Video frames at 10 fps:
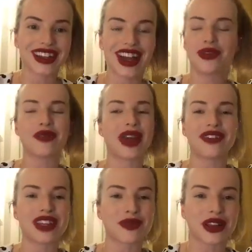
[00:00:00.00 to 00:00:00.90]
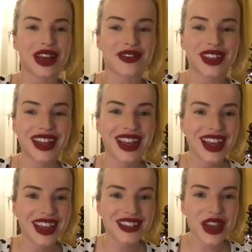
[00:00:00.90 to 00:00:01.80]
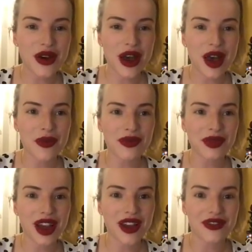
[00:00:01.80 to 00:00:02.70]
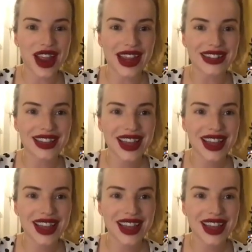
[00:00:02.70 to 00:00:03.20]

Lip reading: I mean, my Facebook Live. So, all right.